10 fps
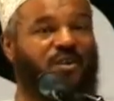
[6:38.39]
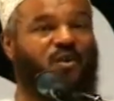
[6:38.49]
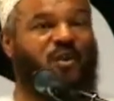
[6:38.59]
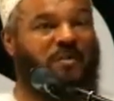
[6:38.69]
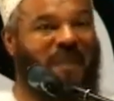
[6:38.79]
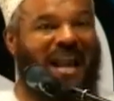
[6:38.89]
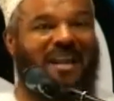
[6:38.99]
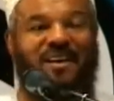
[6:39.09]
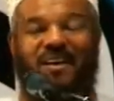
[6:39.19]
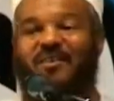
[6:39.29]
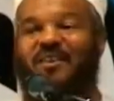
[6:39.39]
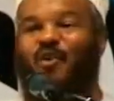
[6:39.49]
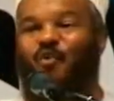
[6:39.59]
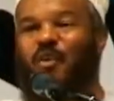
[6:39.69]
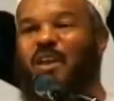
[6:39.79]
to remind us that
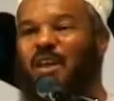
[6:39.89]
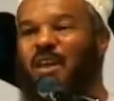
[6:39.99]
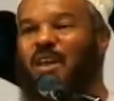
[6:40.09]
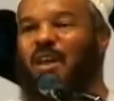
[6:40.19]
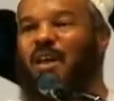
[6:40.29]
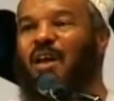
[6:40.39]
we